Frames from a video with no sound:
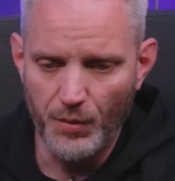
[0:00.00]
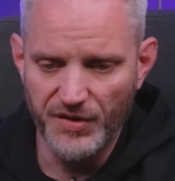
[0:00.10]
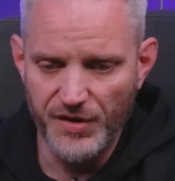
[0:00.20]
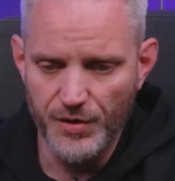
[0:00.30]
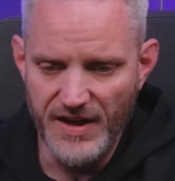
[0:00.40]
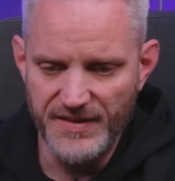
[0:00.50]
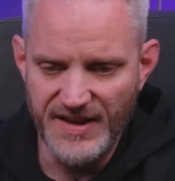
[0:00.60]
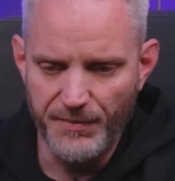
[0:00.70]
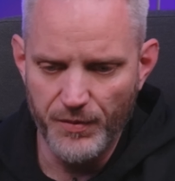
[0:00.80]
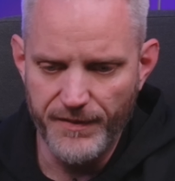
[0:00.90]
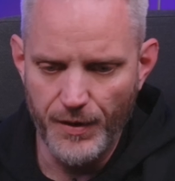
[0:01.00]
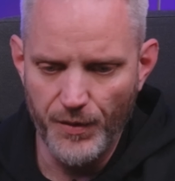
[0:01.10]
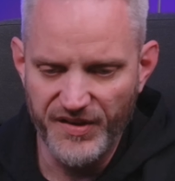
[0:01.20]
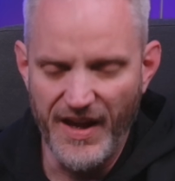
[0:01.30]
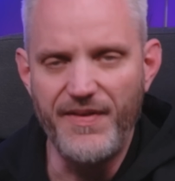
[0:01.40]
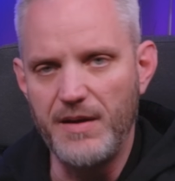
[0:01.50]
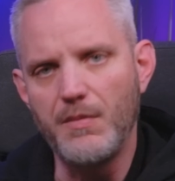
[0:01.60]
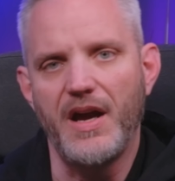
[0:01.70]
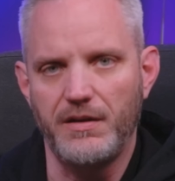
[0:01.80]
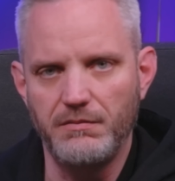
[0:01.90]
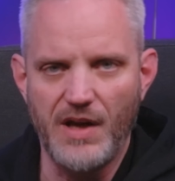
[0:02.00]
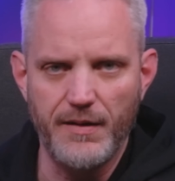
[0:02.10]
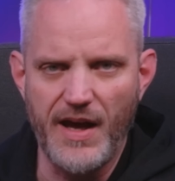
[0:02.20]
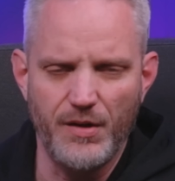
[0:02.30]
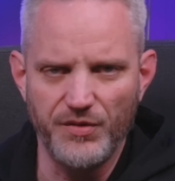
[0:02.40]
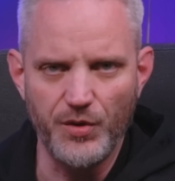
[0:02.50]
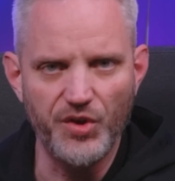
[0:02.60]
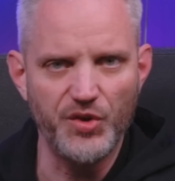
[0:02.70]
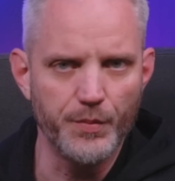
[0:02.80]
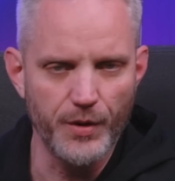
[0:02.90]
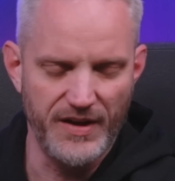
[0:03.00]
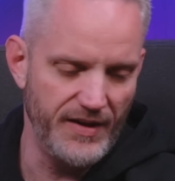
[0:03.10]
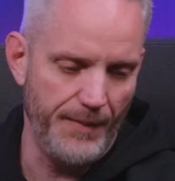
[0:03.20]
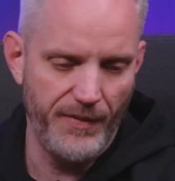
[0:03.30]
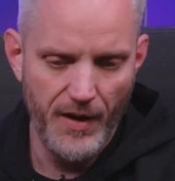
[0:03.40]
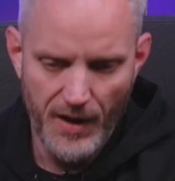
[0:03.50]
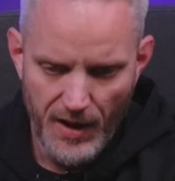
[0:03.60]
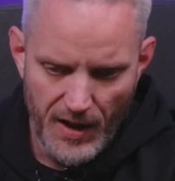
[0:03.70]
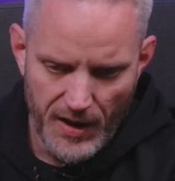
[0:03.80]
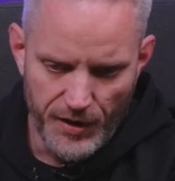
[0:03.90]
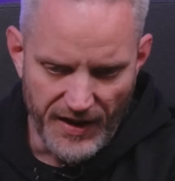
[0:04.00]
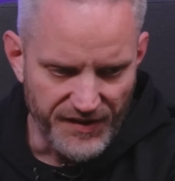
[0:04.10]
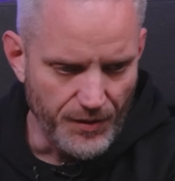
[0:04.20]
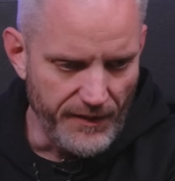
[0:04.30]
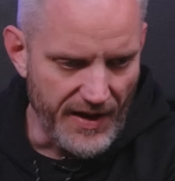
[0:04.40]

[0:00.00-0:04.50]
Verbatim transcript: that will do your in-depth reviews, and then mine. I don't do super in-depth. You guys know